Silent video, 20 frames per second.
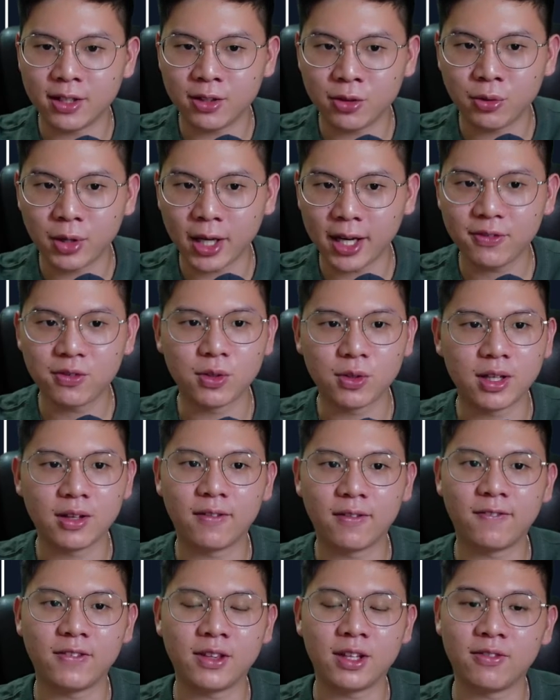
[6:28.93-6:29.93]
you have to
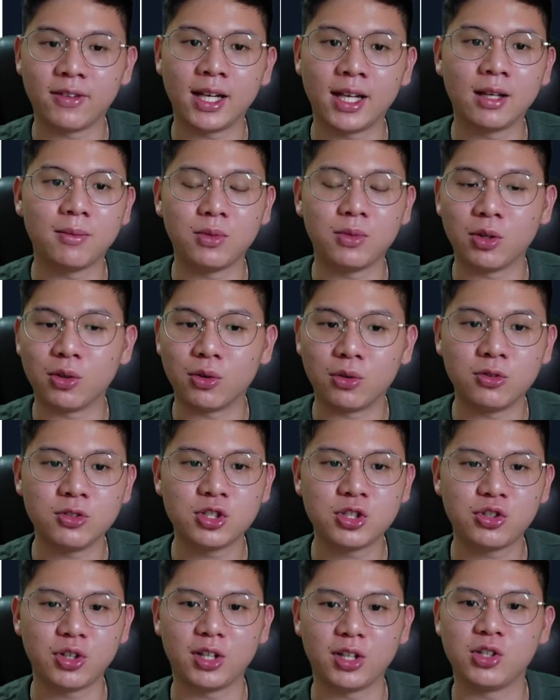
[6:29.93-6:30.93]
develop your own
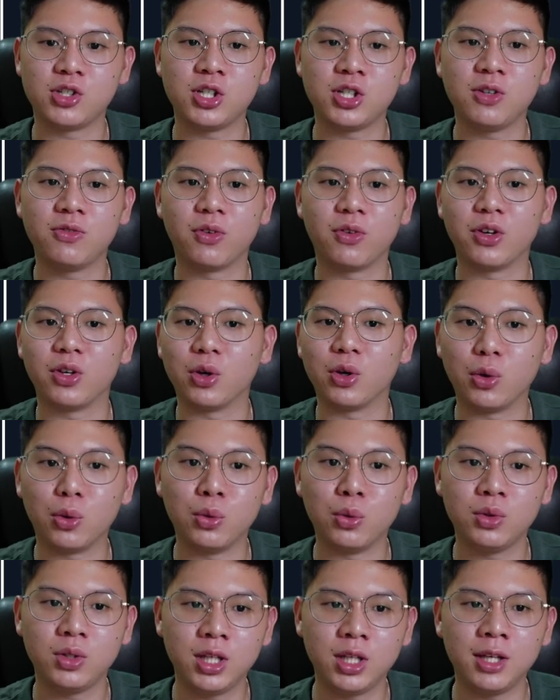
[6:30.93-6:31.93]
strategy for your
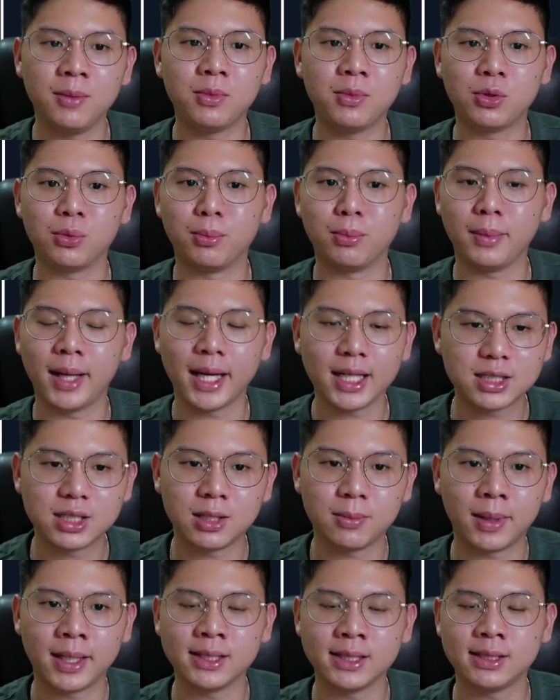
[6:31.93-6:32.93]
own team to
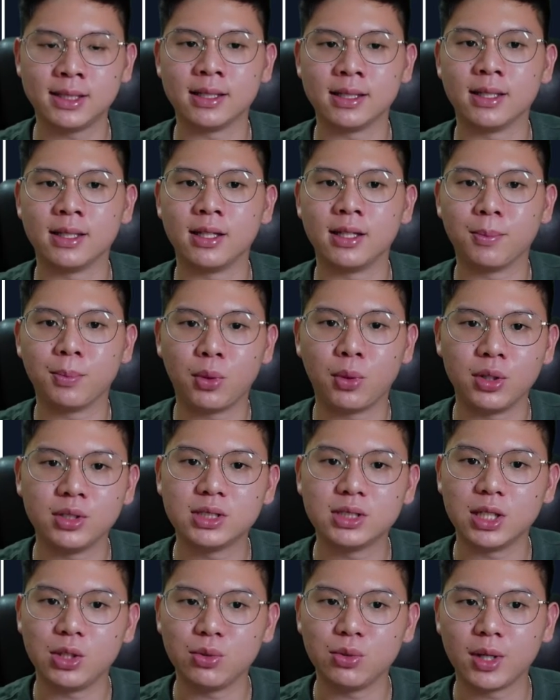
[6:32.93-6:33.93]
maximize the
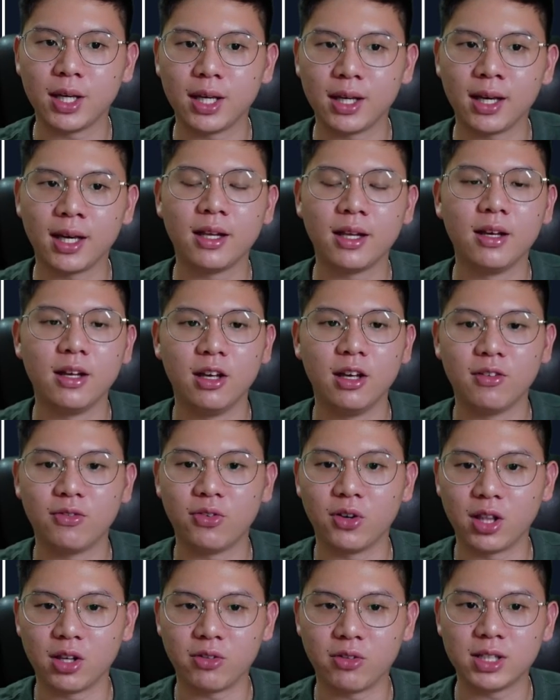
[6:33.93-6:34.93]
points that you can get
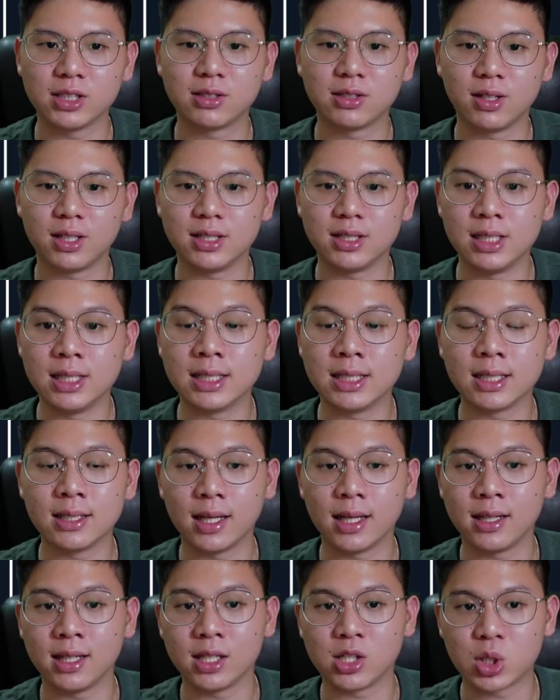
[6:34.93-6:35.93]
for the rest of the
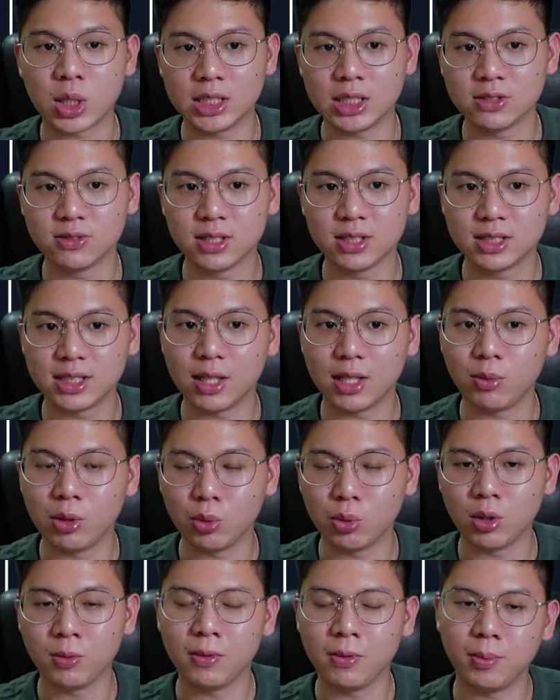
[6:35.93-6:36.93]
season. And the transfers that
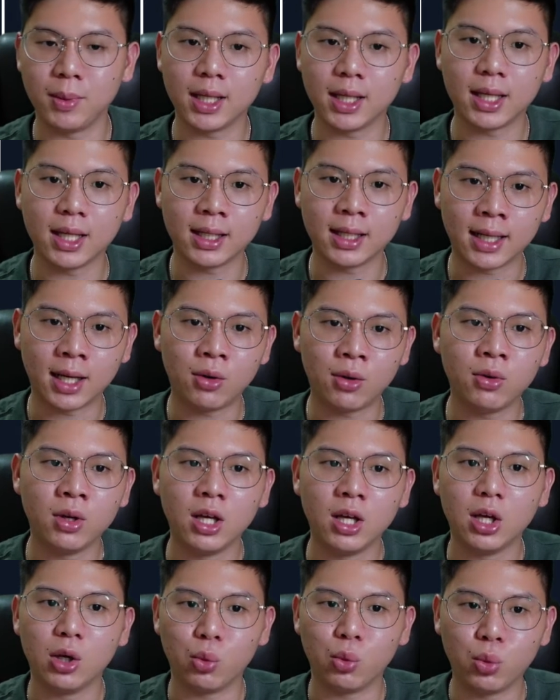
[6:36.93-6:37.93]
we will be making now
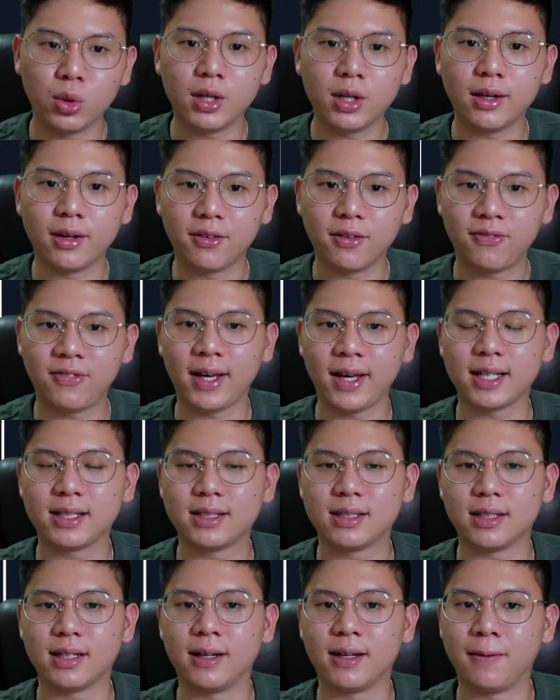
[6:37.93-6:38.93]
would
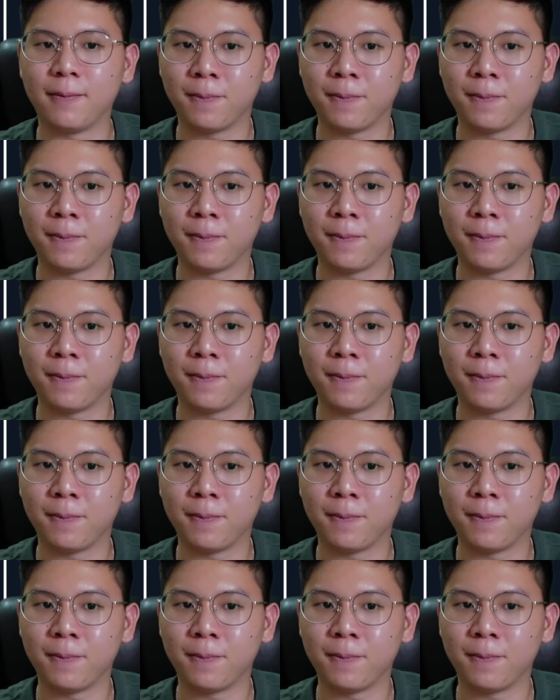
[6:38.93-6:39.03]
affect